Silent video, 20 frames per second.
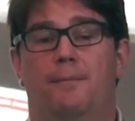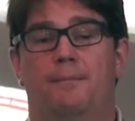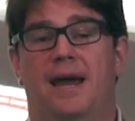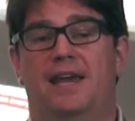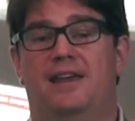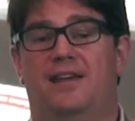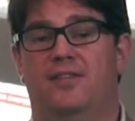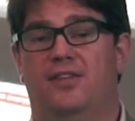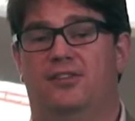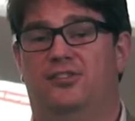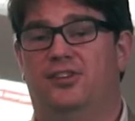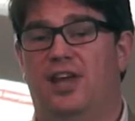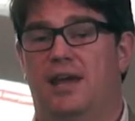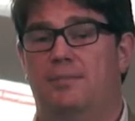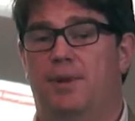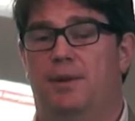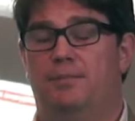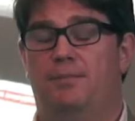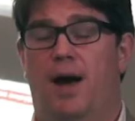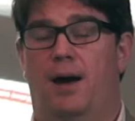making the
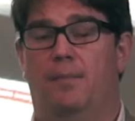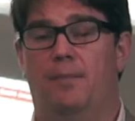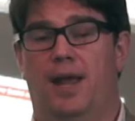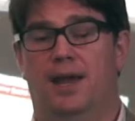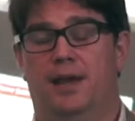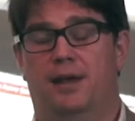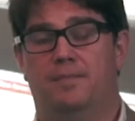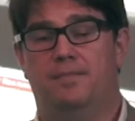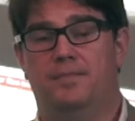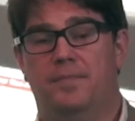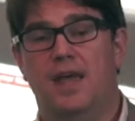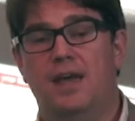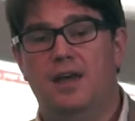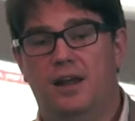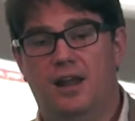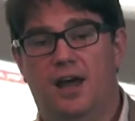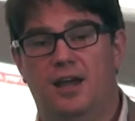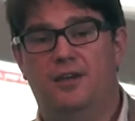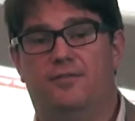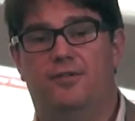statement public. Like,